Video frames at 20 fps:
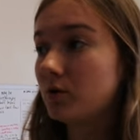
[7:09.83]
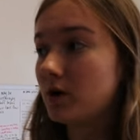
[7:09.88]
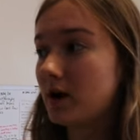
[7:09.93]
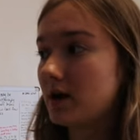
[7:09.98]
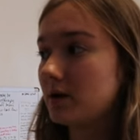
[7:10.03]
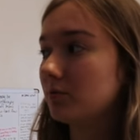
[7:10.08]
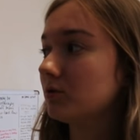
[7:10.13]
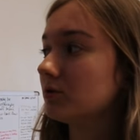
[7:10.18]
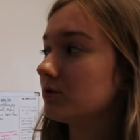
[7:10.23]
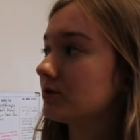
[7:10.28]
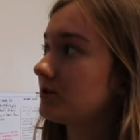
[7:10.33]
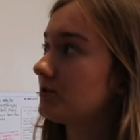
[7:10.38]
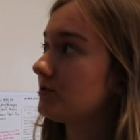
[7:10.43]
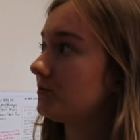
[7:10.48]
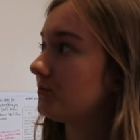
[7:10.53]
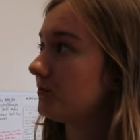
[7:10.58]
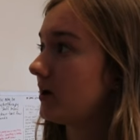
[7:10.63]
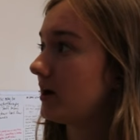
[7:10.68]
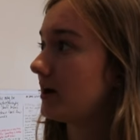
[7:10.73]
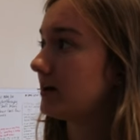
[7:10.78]
We're able
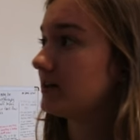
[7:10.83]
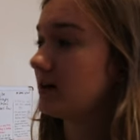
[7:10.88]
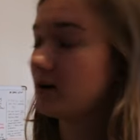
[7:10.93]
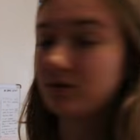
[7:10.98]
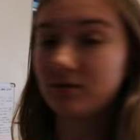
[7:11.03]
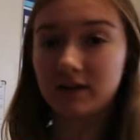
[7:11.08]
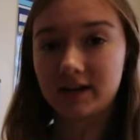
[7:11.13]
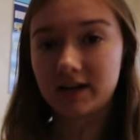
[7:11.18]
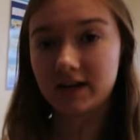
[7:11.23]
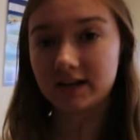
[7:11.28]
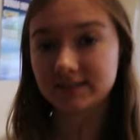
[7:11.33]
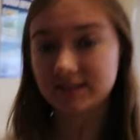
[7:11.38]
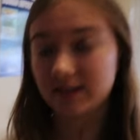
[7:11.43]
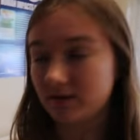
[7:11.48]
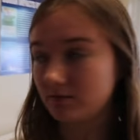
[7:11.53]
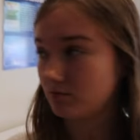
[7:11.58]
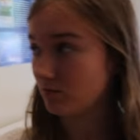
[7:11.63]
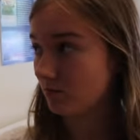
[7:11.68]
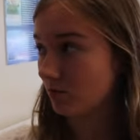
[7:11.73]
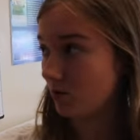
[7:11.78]
to find out, like I
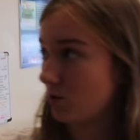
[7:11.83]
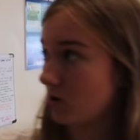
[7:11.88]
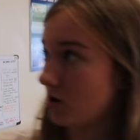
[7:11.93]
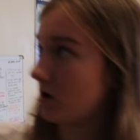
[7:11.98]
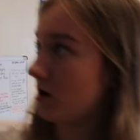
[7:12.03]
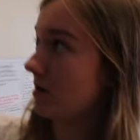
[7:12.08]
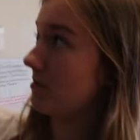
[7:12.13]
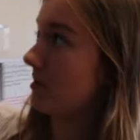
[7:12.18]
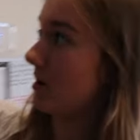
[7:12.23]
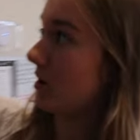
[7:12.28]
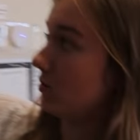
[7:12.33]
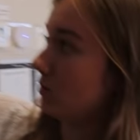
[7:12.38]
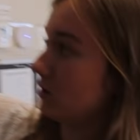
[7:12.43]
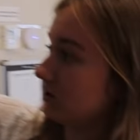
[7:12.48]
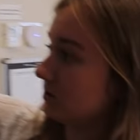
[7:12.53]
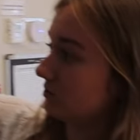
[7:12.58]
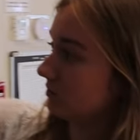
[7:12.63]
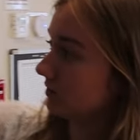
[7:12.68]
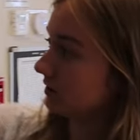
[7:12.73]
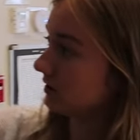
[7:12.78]
said, more about
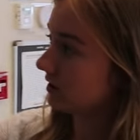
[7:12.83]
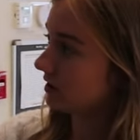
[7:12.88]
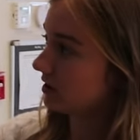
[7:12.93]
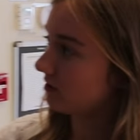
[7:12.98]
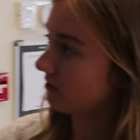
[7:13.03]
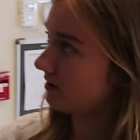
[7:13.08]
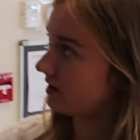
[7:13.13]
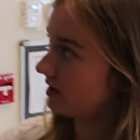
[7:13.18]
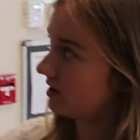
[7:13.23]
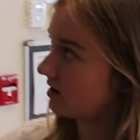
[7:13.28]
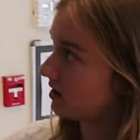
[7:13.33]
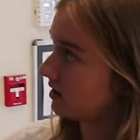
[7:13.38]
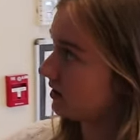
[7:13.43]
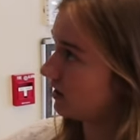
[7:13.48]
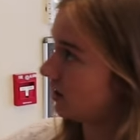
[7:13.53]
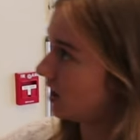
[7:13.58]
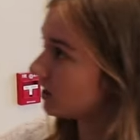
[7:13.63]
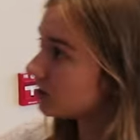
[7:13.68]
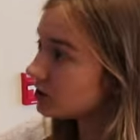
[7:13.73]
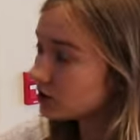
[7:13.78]
what's really going
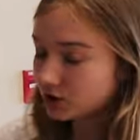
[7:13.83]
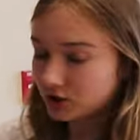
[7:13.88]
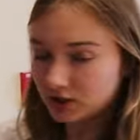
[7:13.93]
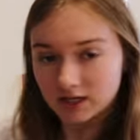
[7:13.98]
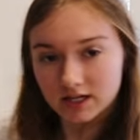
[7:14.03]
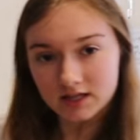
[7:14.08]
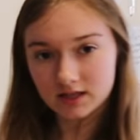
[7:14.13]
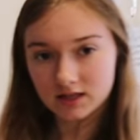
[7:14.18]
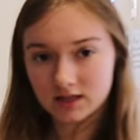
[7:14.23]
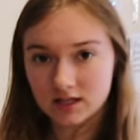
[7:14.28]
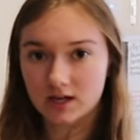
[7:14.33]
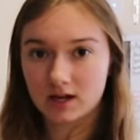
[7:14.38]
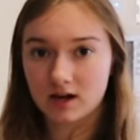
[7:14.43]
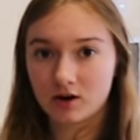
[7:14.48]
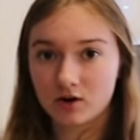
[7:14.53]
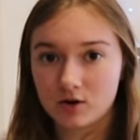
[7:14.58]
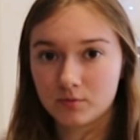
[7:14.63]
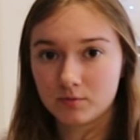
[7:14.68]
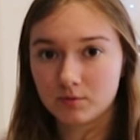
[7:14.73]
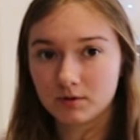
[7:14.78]
on underneath the
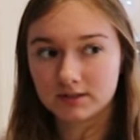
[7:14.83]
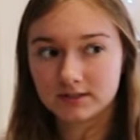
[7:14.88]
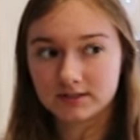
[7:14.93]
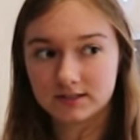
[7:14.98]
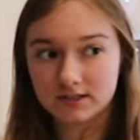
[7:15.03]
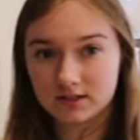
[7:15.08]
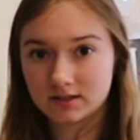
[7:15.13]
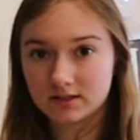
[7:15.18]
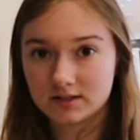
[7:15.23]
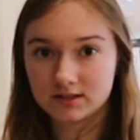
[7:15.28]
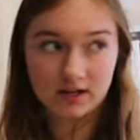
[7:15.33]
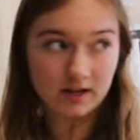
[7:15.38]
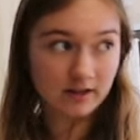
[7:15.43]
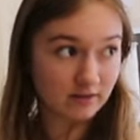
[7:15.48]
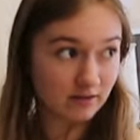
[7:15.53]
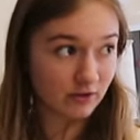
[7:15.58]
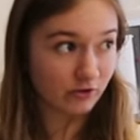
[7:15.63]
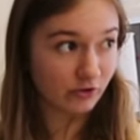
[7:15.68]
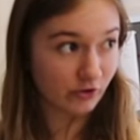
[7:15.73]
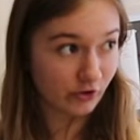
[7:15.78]
carapace
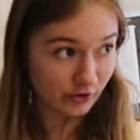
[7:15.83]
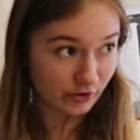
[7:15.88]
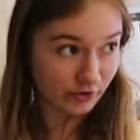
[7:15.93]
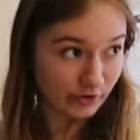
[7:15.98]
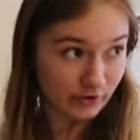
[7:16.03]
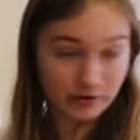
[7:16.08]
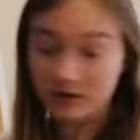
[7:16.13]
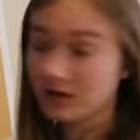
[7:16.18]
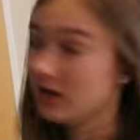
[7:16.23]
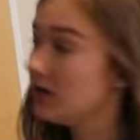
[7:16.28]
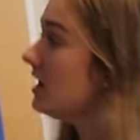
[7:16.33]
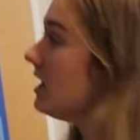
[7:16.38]
inside the turtle.